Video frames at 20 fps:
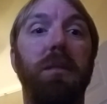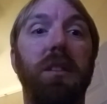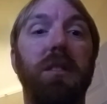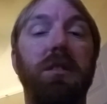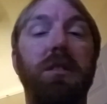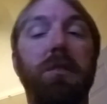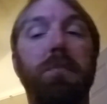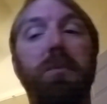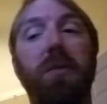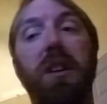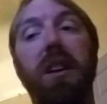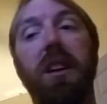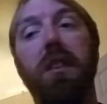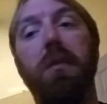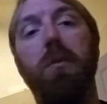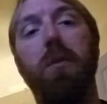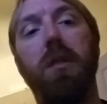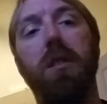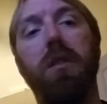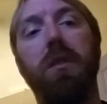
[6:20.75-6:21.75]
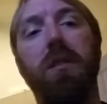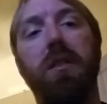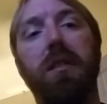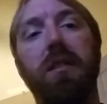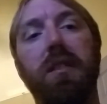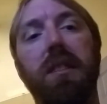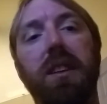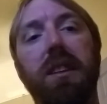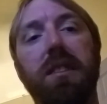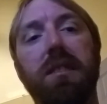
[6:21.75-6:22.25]
but it's spraying water
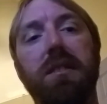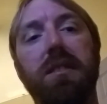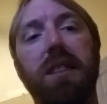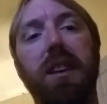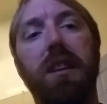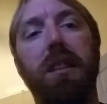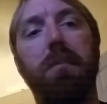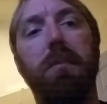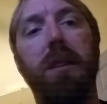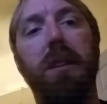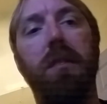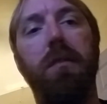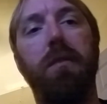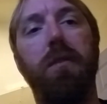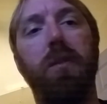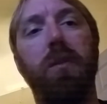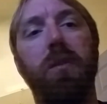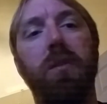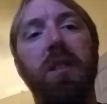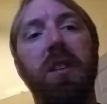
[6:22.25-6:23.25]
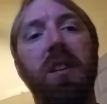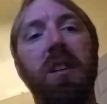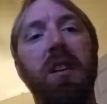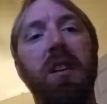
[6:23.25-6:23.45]
onto the intake manifold.